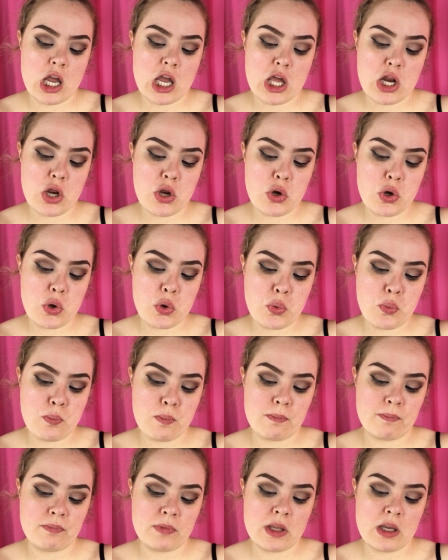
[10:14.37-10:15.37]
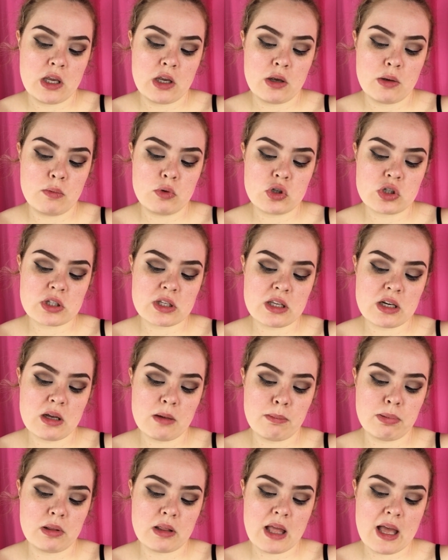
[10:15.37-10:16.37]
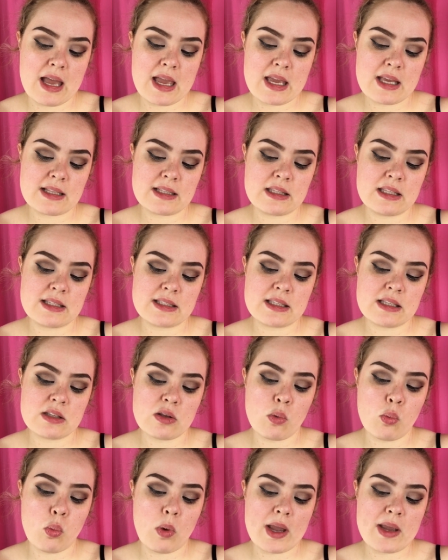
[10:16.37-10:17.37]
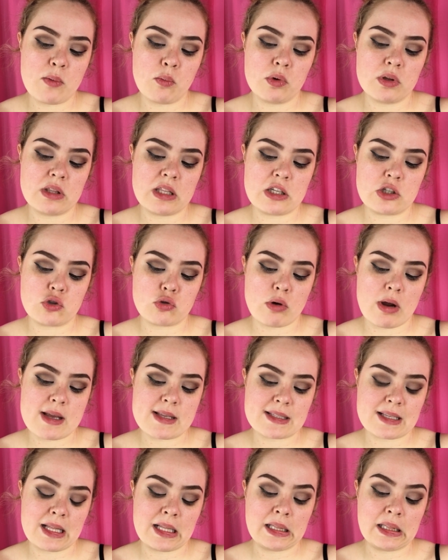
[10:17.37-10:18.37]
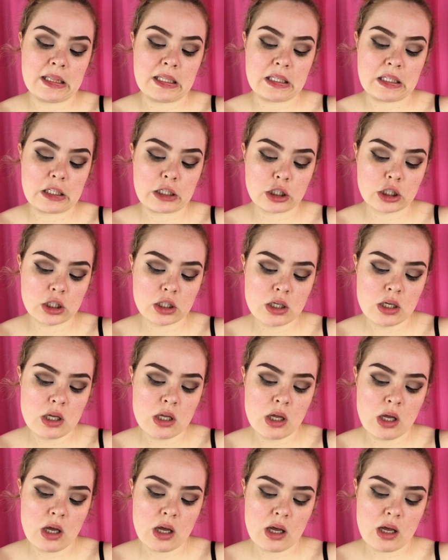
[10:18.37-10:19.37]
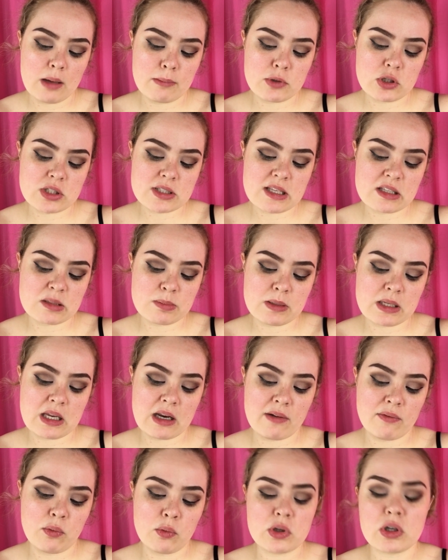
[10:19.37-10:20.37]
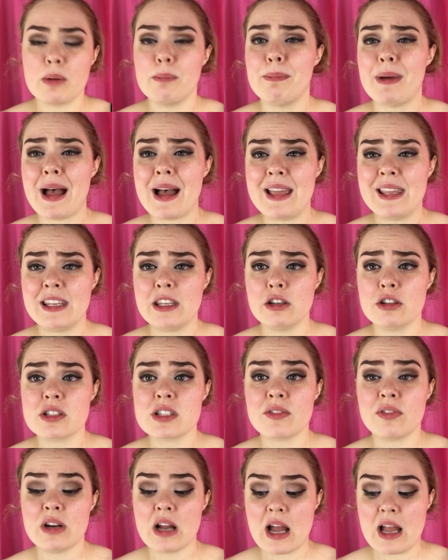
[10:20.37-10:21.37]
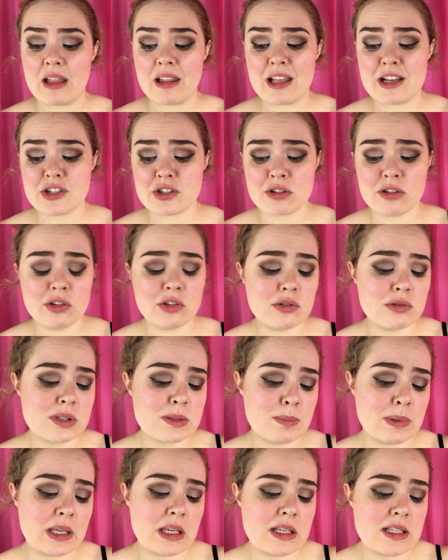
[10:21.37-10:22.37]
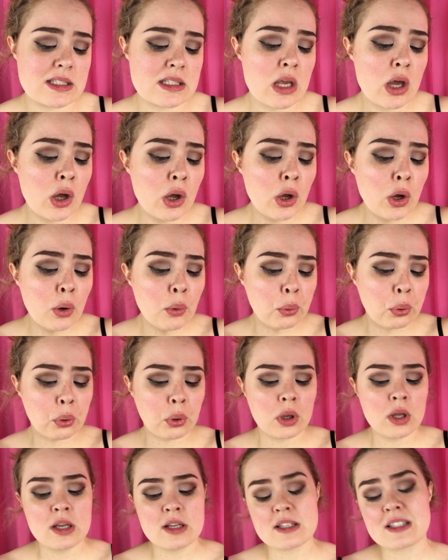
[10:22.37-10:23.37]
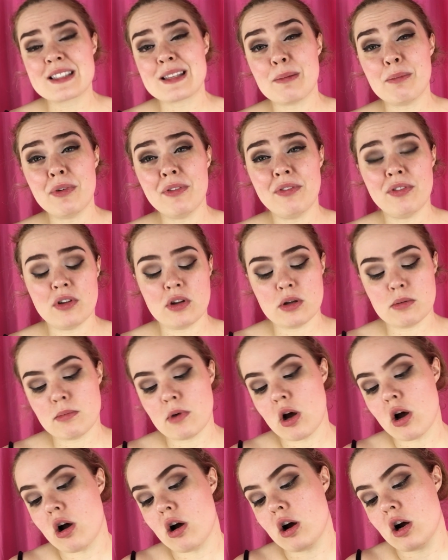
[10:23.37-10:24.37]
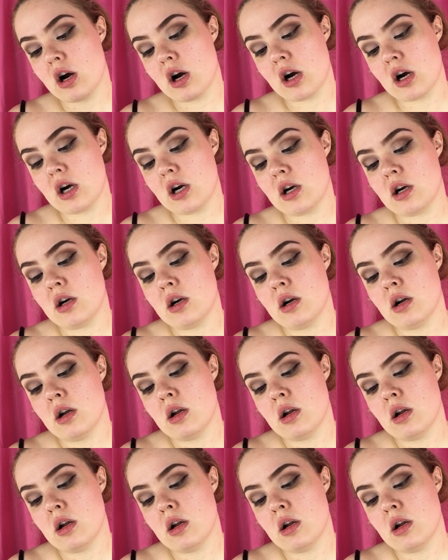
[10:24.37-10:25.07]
I don't know. We're just going to apply it. This is a white one that dries clear. You just have to be careful when you're buying your different eyelash glues because some of them are